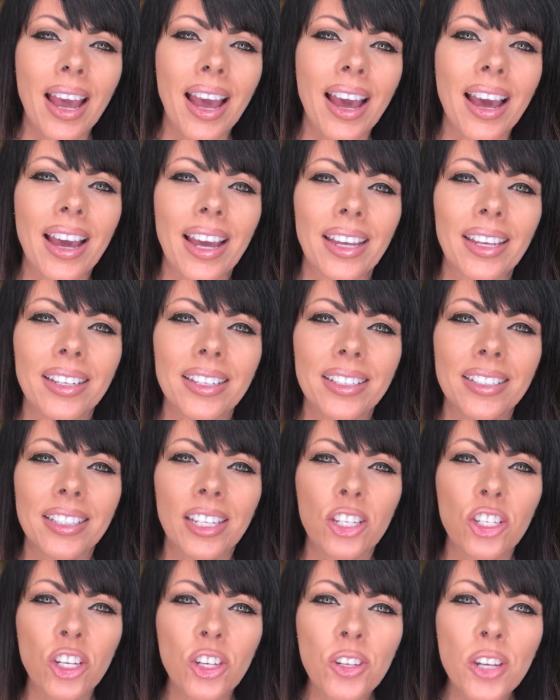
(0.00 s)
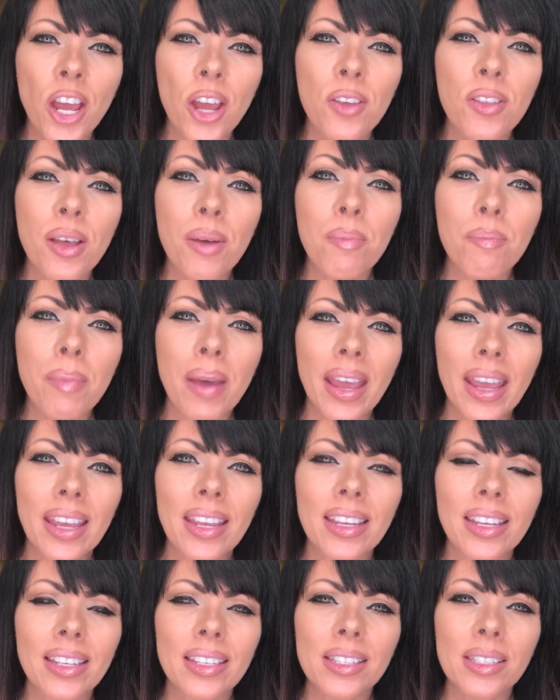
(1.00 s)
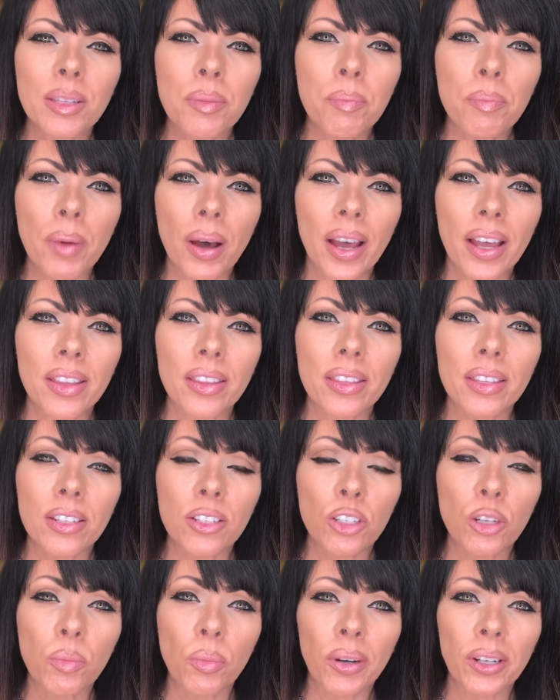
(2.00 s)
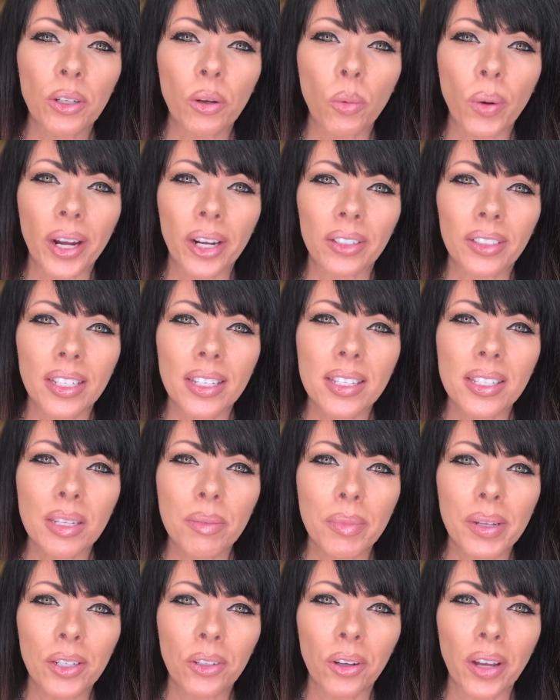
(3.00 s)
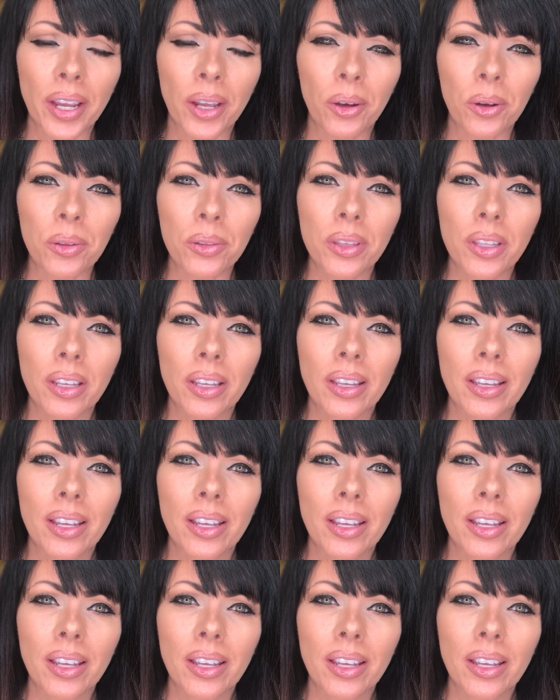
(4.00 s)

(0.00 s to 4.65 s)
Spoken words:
Hi, did you know that May is the month to bring awareness to mental health?